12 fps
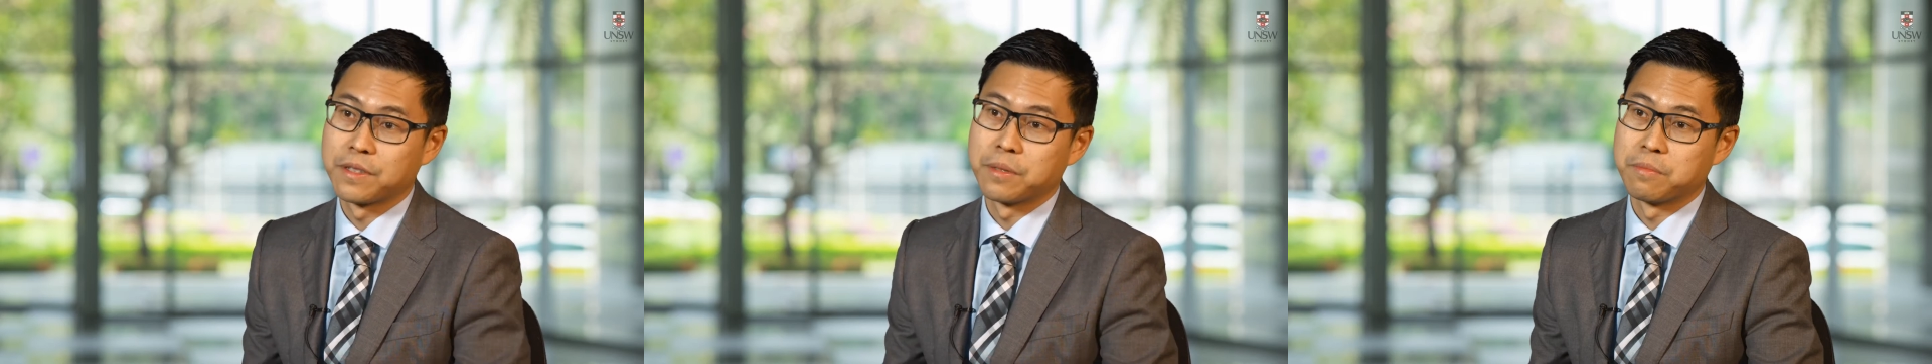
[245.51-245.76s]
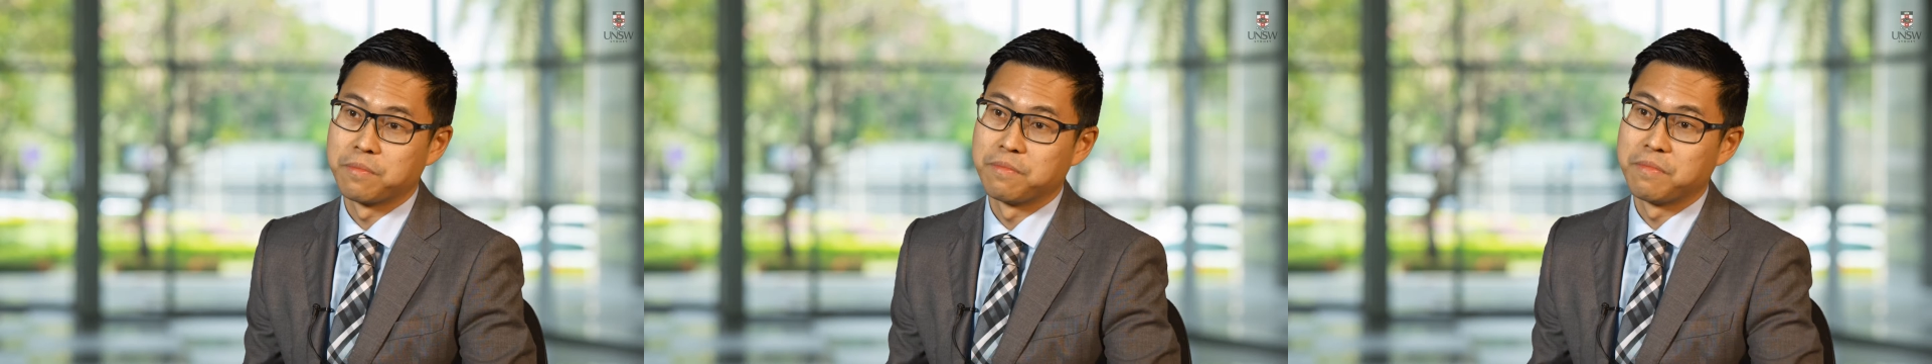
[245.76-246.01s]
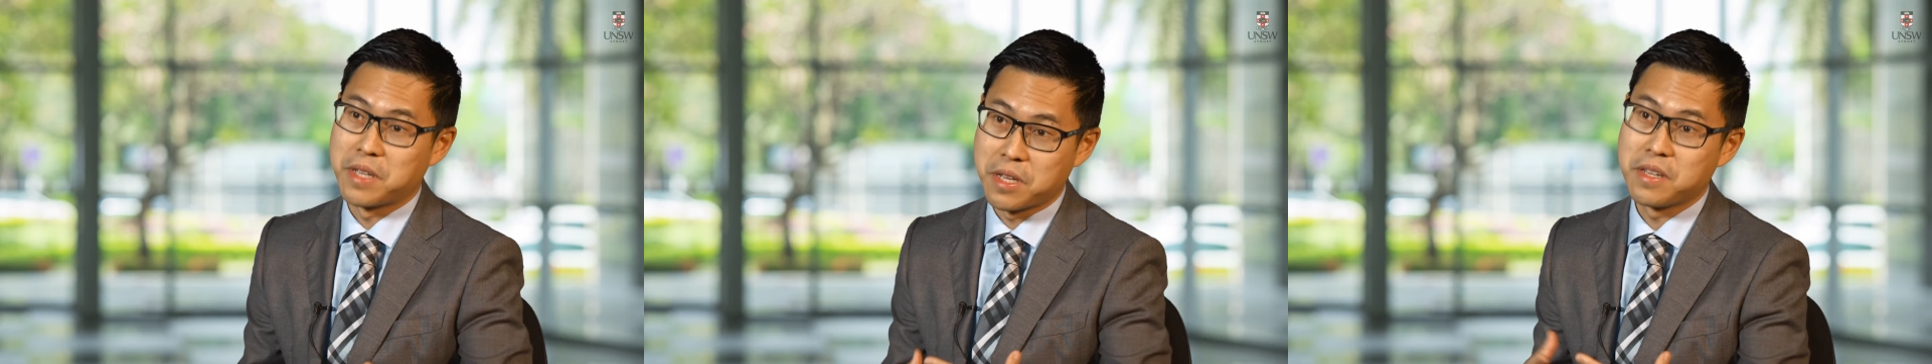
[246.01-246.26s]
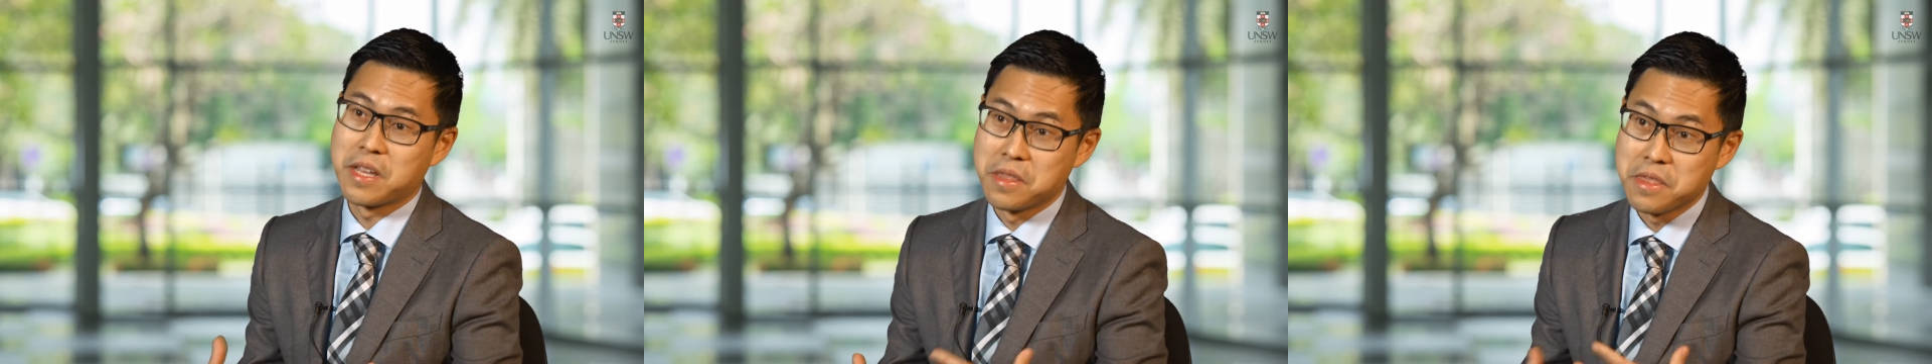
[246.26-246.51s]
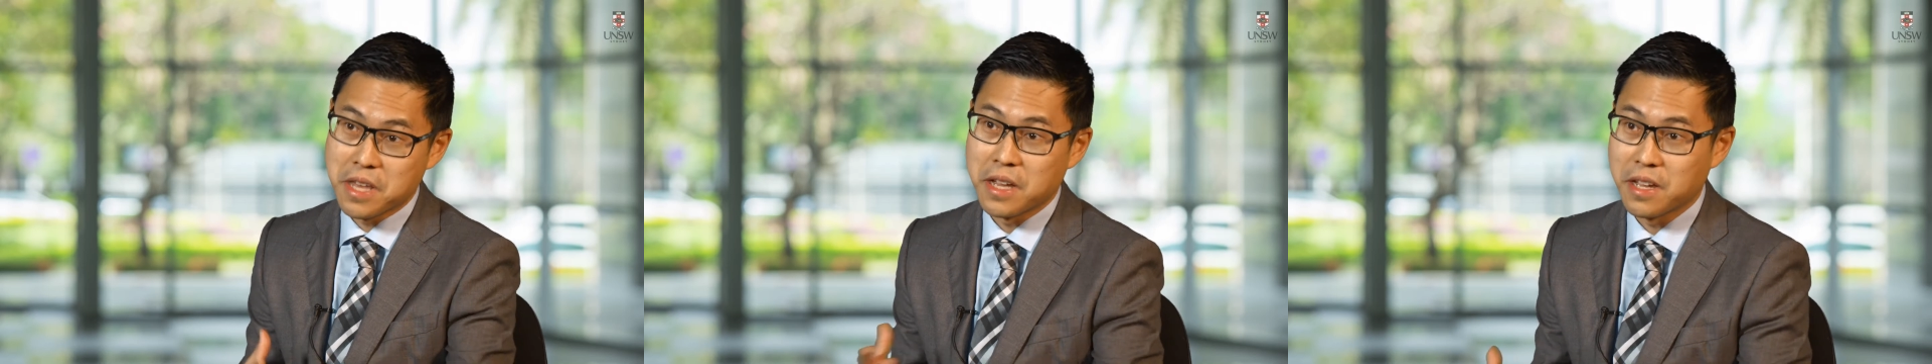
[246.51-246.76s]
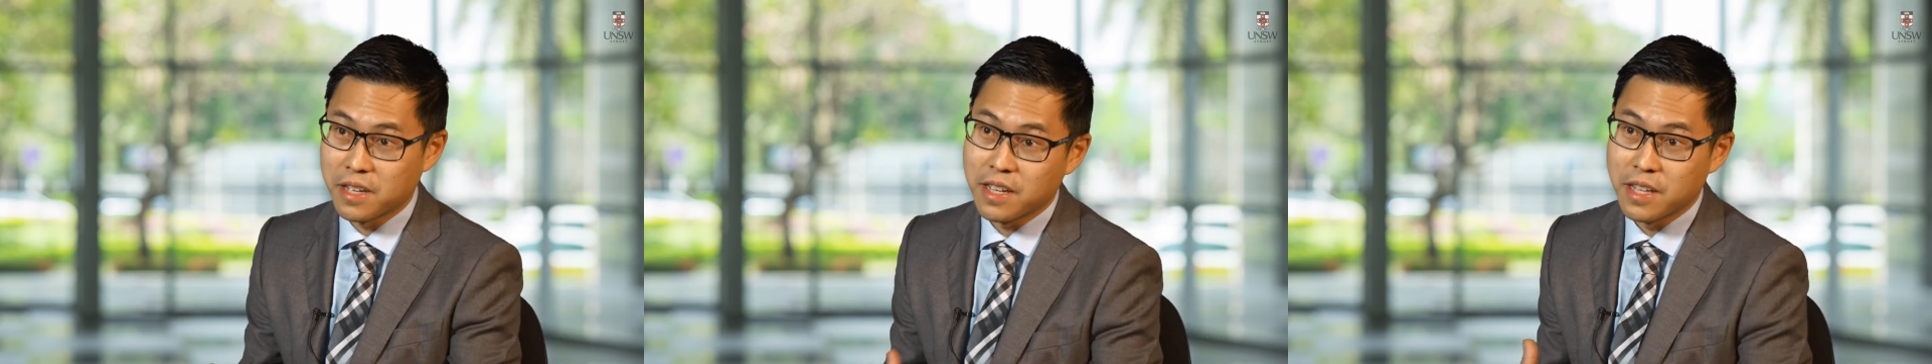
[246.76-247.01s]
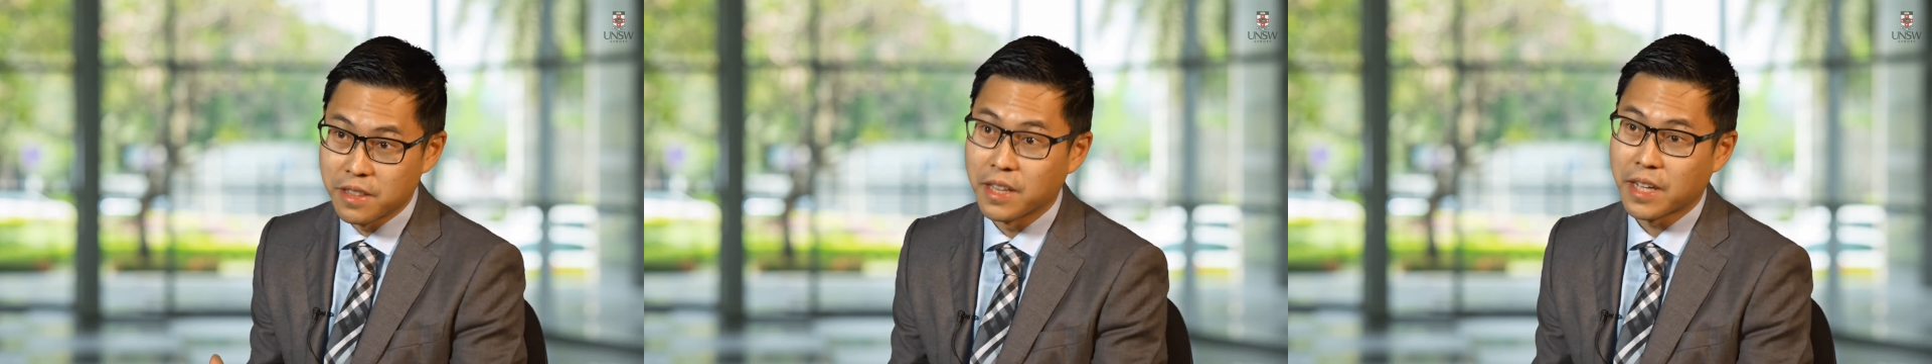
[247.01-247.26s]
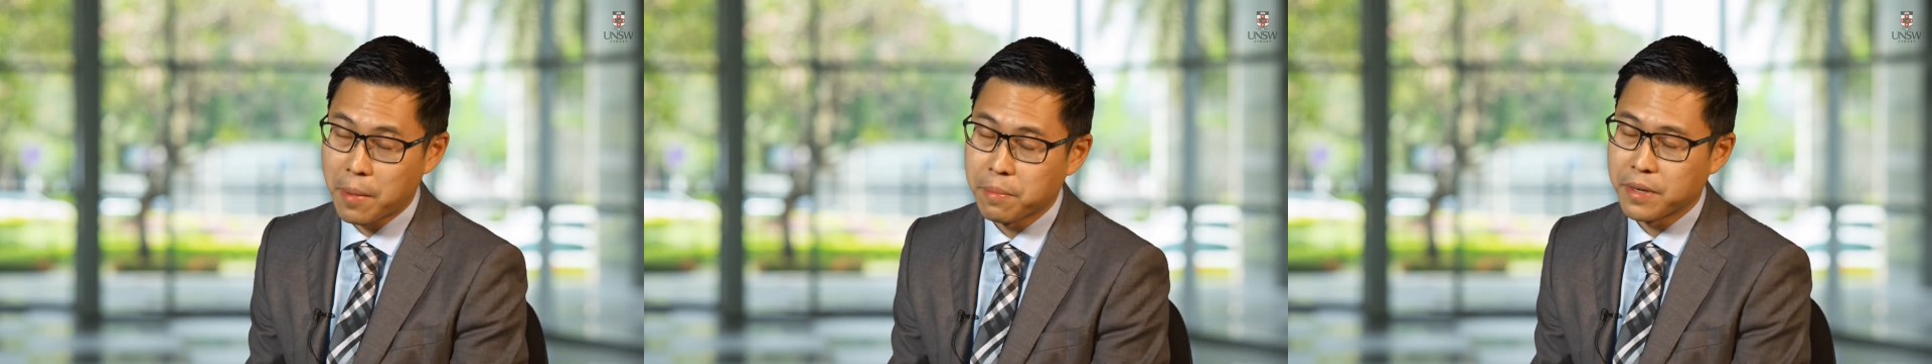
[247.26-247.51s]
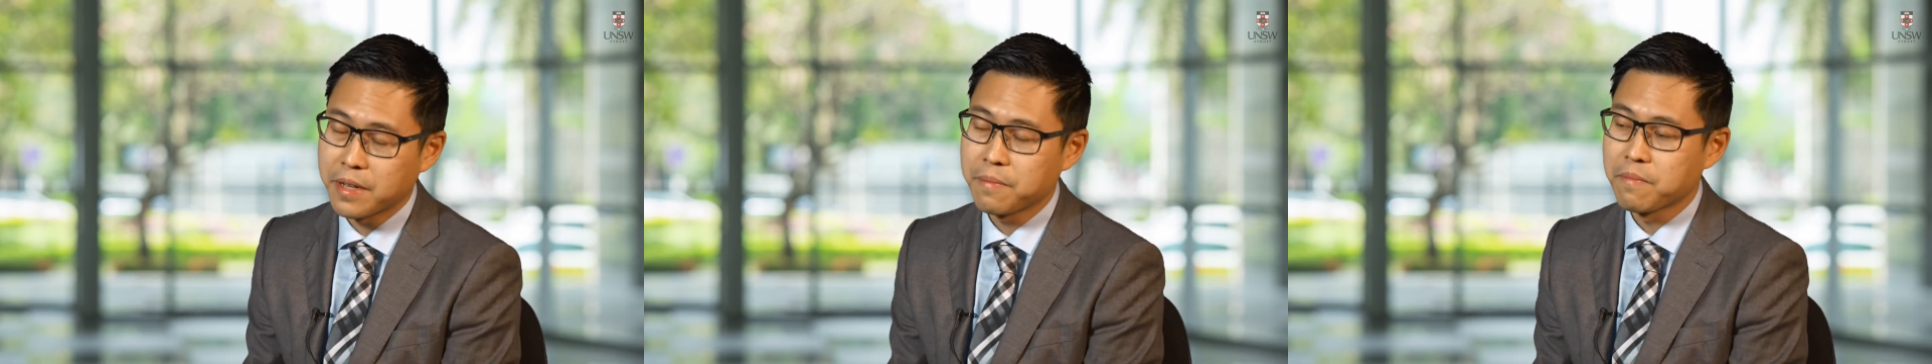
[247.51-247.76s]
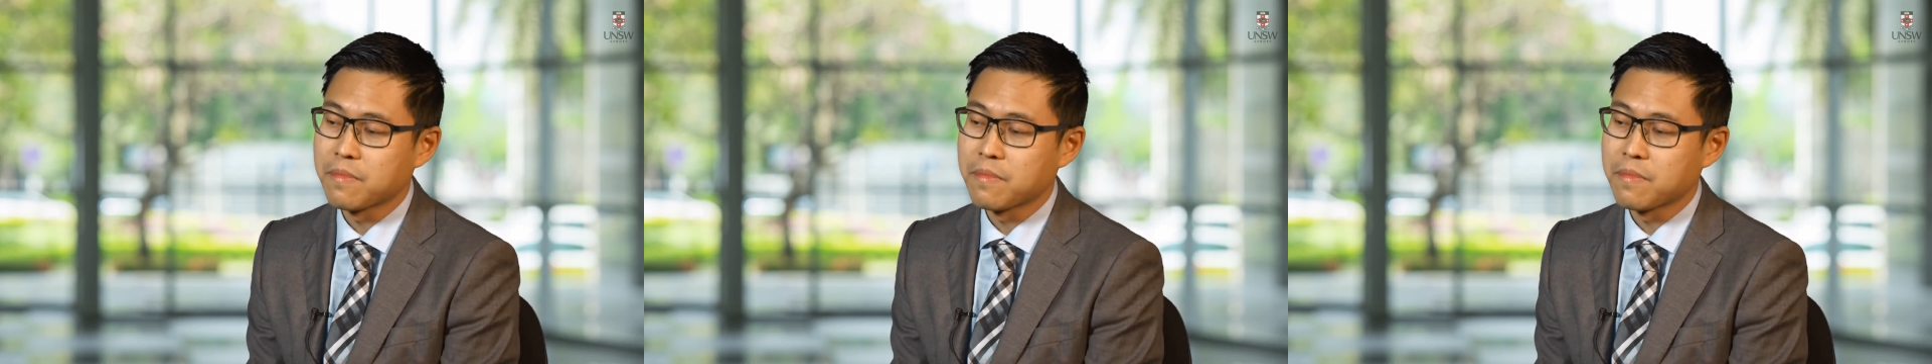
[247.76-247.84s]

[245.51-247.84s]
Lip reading: them in the company.